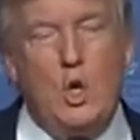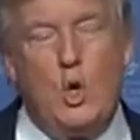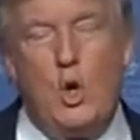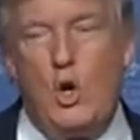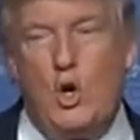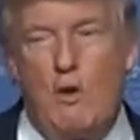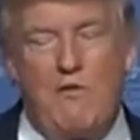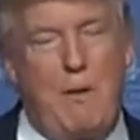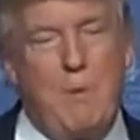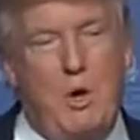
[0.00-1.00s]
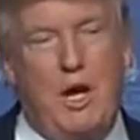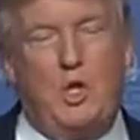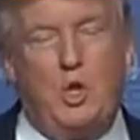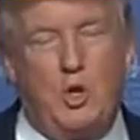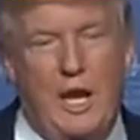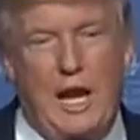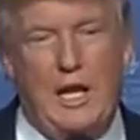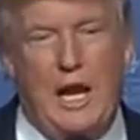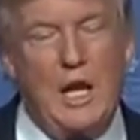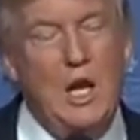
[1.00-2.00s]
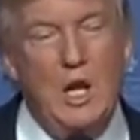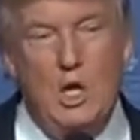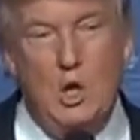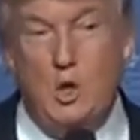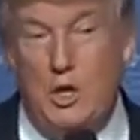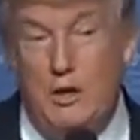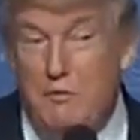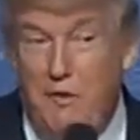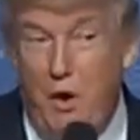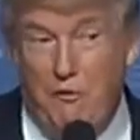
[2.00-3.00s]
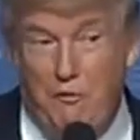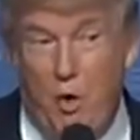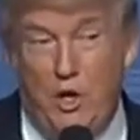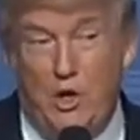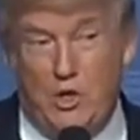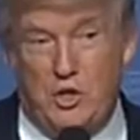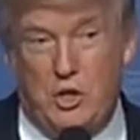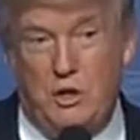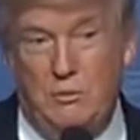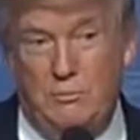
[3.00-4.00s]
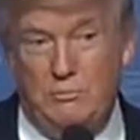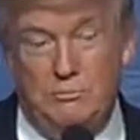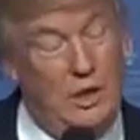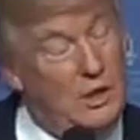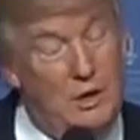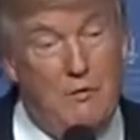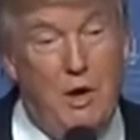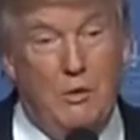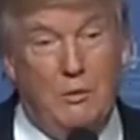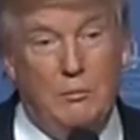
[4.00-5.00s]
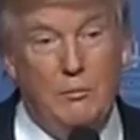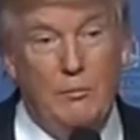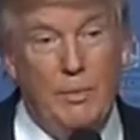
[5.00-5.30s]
On November 8th, you didn't vote 4 years ago. You didn't vote.